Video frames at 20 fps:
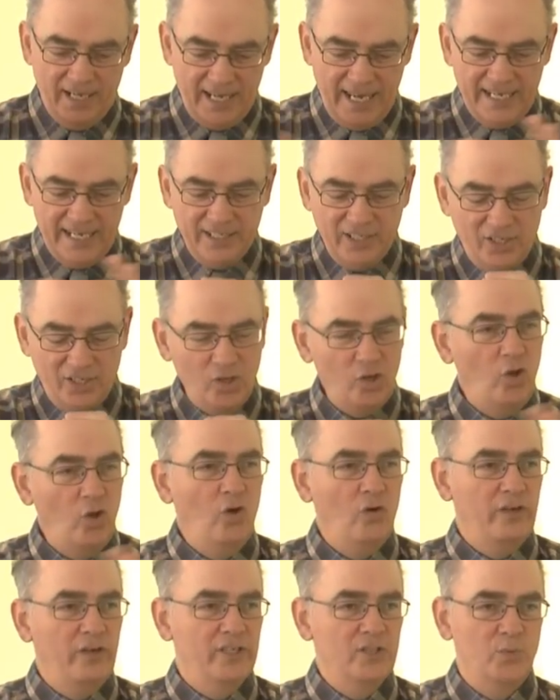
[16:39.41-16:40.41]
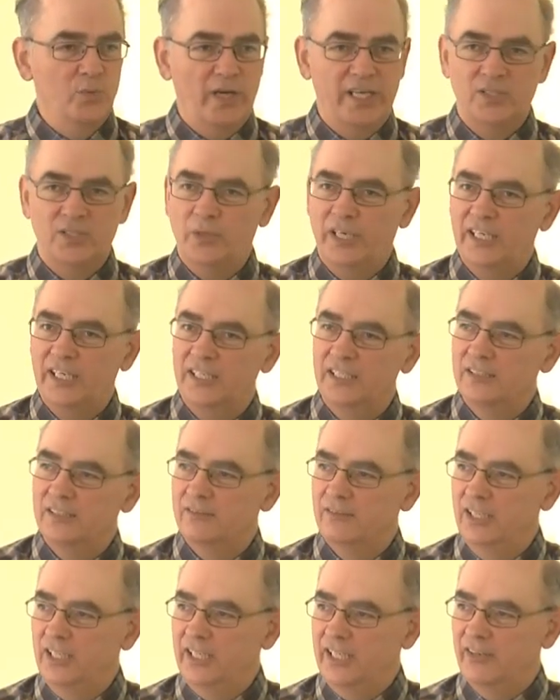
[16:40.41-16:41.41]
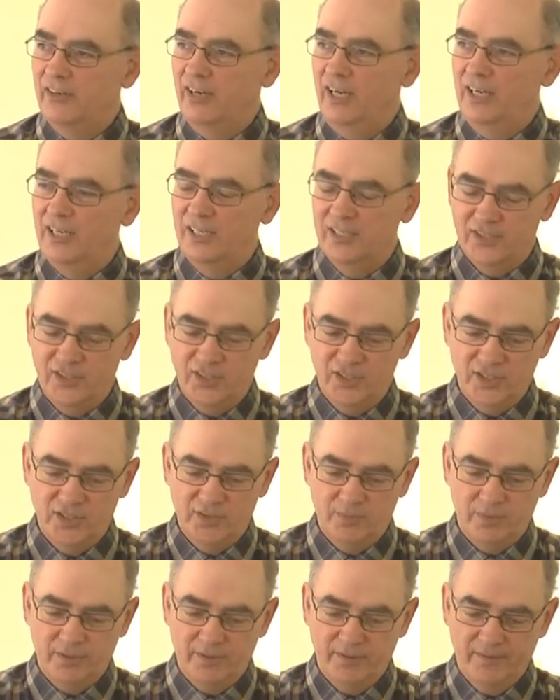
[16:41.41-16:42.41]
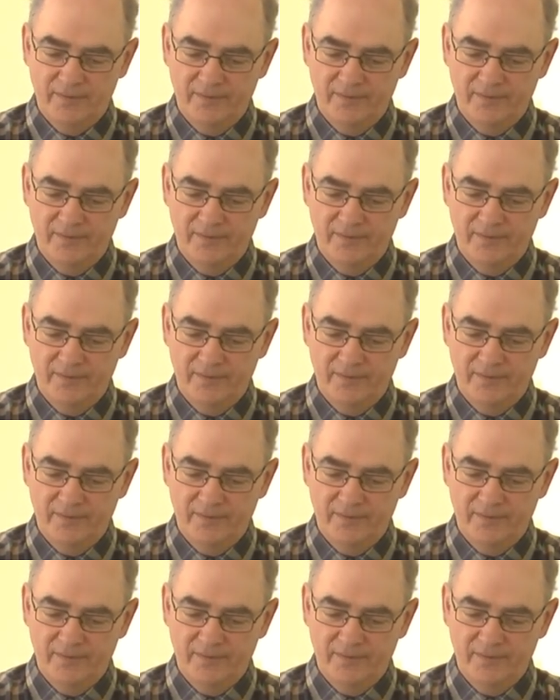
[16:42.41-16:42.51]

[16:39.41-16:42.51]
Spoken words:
in glorious ways we can't really grasp.